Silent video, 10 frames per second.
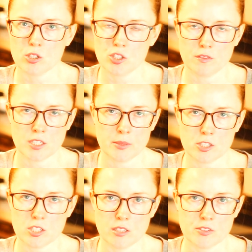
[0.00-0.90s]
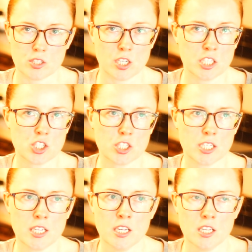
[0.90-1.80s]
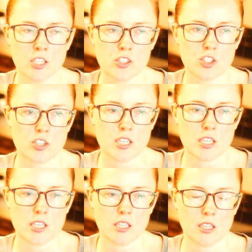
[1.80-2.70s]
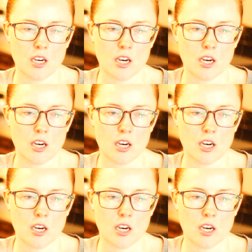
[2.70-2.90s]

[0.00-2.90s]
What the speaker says: She very much loves her country. She,